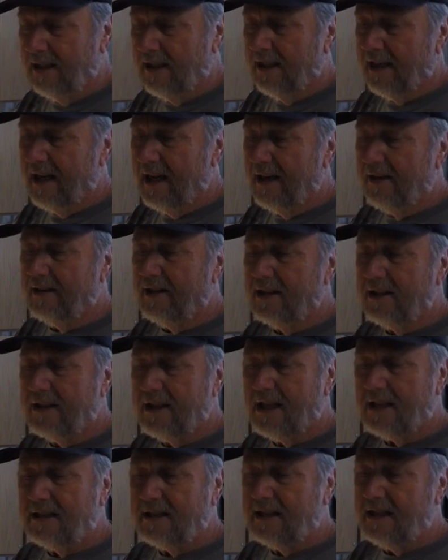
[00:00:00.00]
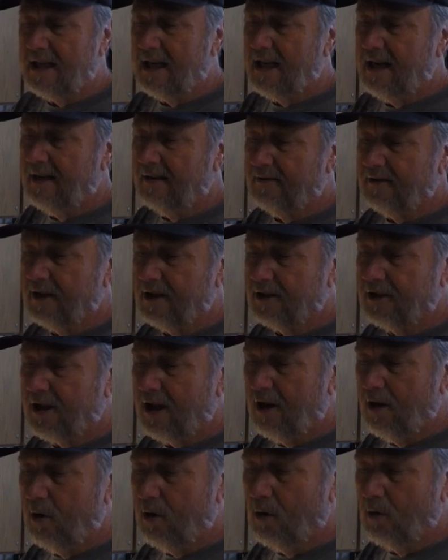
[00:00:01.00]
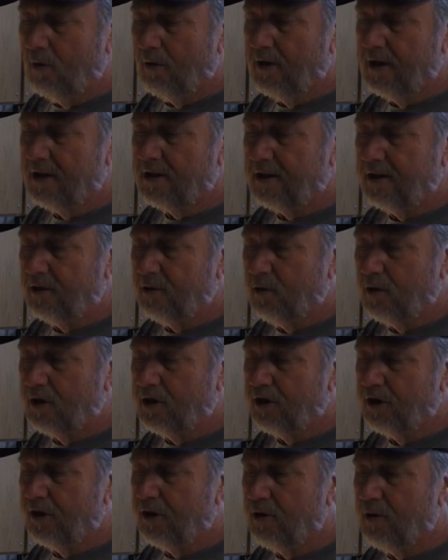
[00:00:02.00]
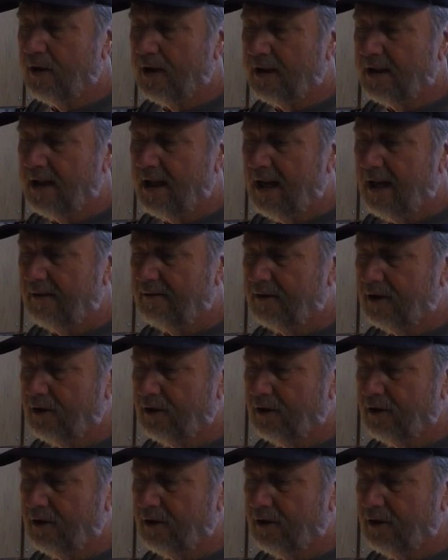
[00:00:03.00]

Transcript: Now it doesn't have this hole. This is what you're going to have to